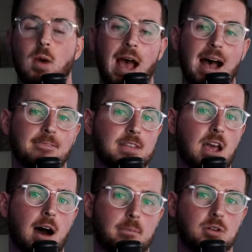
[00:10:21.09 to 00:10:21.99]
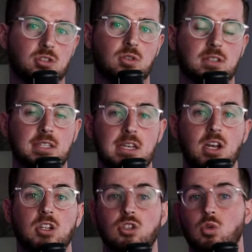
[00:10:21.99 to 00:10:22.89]
you have the opportunity
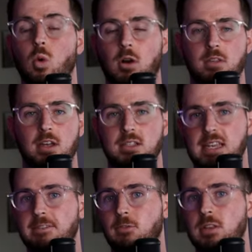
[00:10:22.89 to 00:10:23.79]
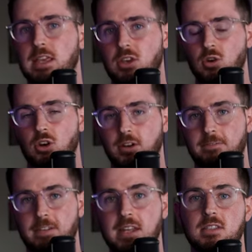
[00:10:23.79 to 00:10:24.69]
to work with us if we think you're a good
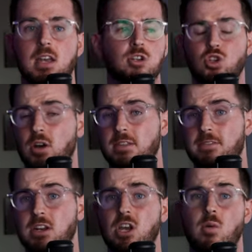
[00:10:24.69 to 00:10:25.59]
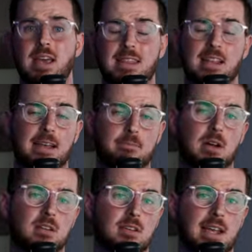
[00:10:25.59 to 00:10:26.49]
fit. If you enjoyed the video, hit that like
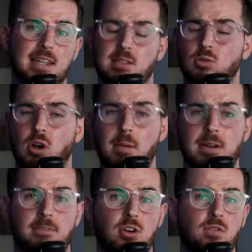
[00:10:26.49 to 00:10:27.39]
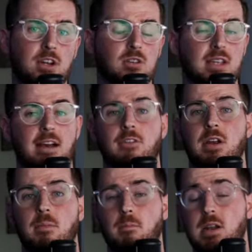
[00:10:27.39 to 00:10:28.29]
button, hit that subscribe button for new videos
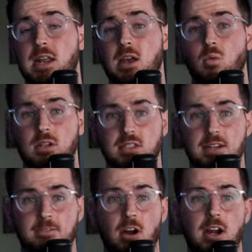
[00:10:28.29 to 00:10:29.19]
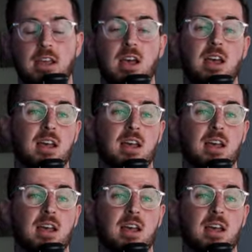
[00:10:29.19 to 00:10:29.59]
every Monday, Wednesday, and Friday.